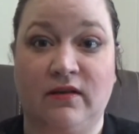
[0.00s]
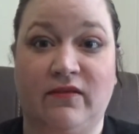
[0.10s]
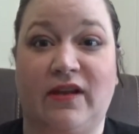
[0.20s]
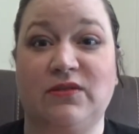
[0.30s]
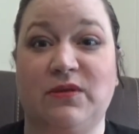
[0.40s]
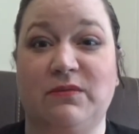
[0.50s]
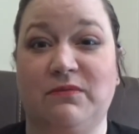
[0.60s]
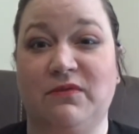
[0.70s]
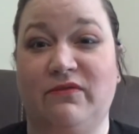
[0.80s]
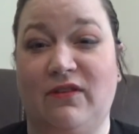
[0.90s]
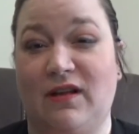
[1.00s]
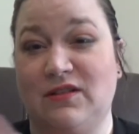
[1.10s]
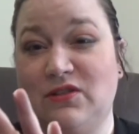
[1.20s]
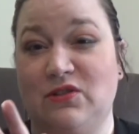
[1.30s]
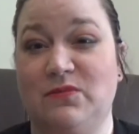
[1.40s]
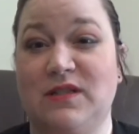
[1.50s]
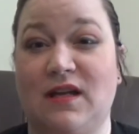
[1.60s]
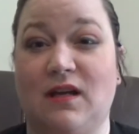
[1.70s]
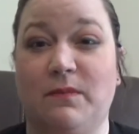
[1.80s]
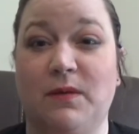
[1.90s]
Floss tubes
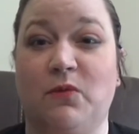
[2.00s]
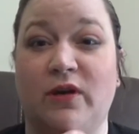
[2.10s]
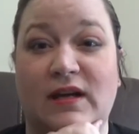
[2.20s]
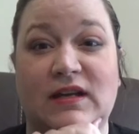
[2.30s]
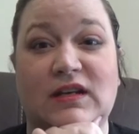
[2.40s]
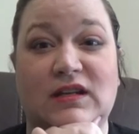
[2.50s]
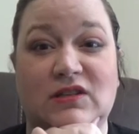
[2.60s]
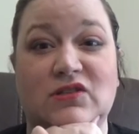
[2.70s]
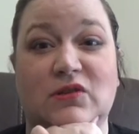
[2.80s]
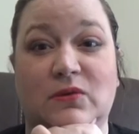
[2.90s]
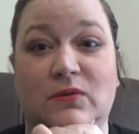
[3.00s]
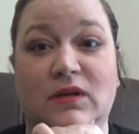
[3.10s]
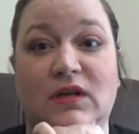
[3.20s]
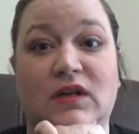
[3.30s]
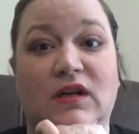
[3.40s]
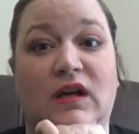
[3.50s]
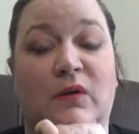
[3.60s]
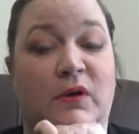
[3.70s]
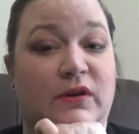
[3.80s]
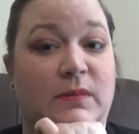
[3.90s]
take a bit more editing, so I
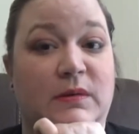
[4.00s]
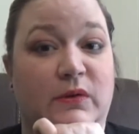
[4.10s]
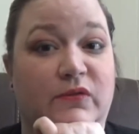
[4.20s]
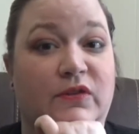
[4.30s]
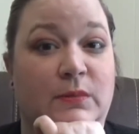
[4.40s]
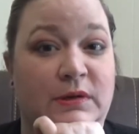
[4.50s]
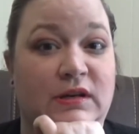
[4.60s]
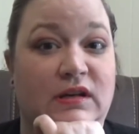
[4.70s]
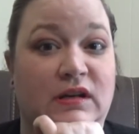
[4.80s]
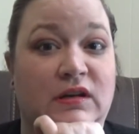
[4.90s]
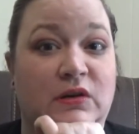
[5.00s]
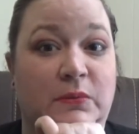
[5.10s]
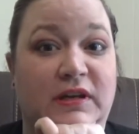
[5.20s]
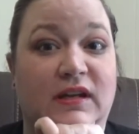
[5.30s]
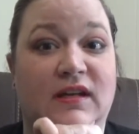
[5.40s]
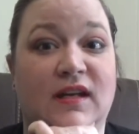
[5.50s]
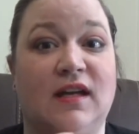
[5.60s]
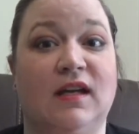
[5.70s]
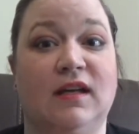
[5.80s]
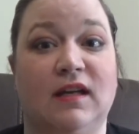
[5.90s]
want to be able to film it on a weekend
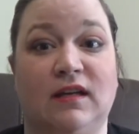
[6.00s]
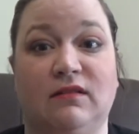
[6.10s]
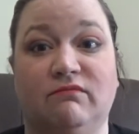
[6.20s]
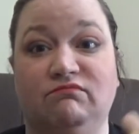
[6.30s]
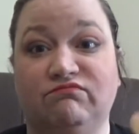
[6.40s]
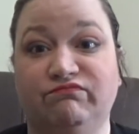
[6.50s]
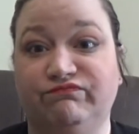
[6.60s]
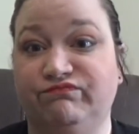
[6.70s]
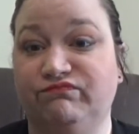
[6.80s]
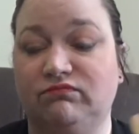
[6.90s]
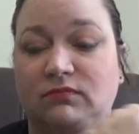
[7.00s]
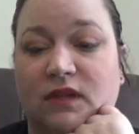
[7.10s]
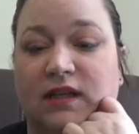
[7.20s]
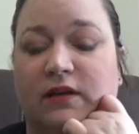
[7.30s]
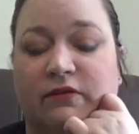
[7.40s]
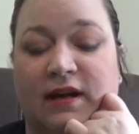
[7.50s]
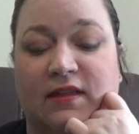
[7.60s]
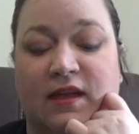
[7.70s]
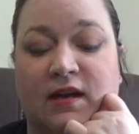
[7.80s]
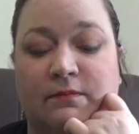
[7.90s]
day and get it ready
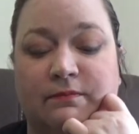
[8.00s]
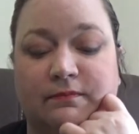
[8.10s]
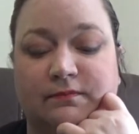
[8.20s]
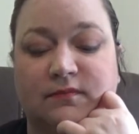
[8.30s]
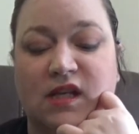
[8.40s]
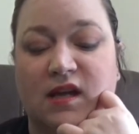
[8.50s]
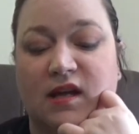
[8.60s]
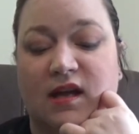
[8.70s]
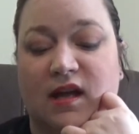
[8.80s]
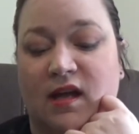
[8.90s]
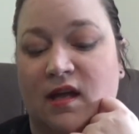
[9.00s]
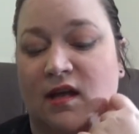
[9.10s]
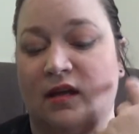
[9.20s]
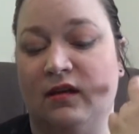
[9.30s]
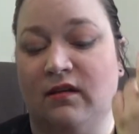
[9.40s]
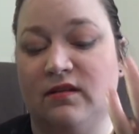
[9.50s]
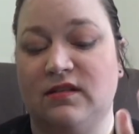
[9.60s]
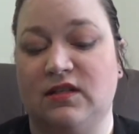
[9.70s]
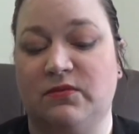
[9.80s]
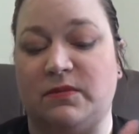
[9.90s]
then. And
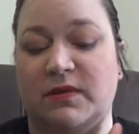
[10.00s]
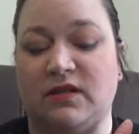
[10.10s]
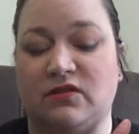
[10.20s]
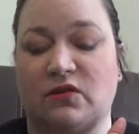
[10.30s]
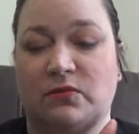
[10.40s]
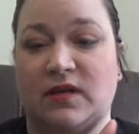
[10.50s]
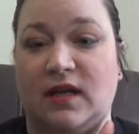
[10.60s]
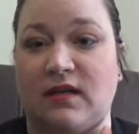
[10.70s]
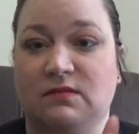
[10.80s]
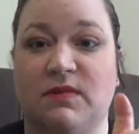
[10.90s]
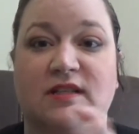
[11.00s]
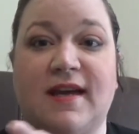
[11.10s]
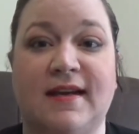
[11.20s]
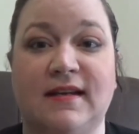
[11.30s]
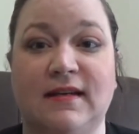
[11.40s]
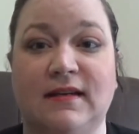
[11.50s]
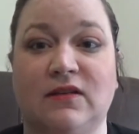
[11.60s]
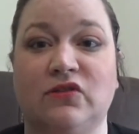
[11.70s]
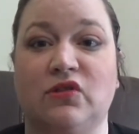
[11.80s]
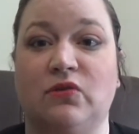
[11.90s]
Stitch With Me's don't take as much
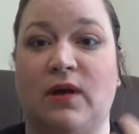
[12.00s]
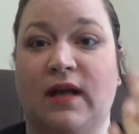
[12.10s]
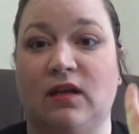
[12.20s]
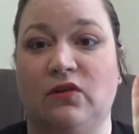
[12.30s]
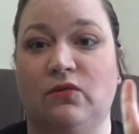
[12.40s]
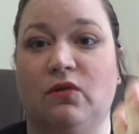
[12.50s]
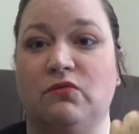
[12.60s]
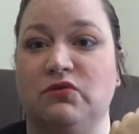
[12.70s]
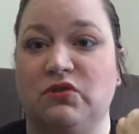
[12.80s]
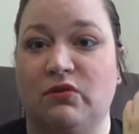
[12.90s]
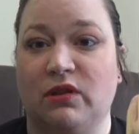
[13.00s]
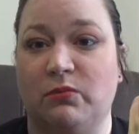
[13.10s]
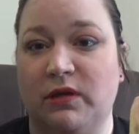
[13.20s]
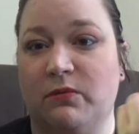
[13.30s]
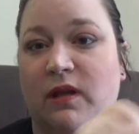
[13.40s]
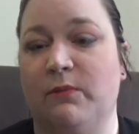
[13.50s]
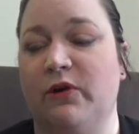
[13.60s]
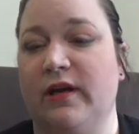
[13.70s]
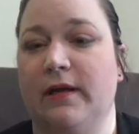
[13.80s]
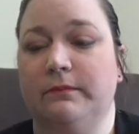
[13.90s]
editing, so I can do those during the week while I'm
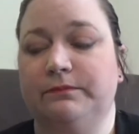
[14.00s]
working.